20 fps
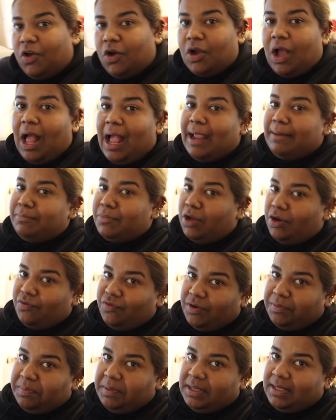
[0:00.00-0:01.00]
vlog. I'm not
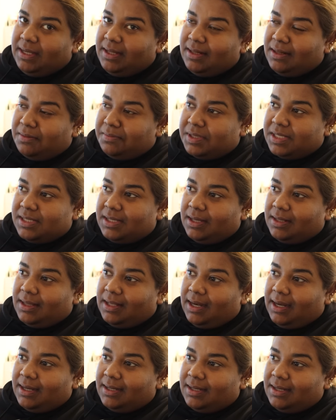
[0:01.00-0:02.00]
repeating the mistake
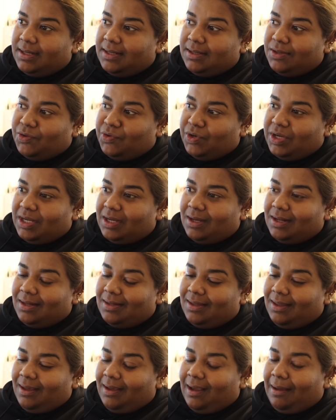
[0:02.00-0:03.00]
that I did during the
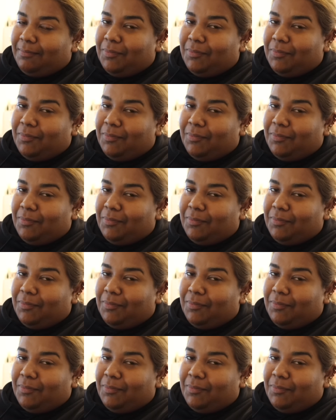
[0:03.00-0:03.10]
thing.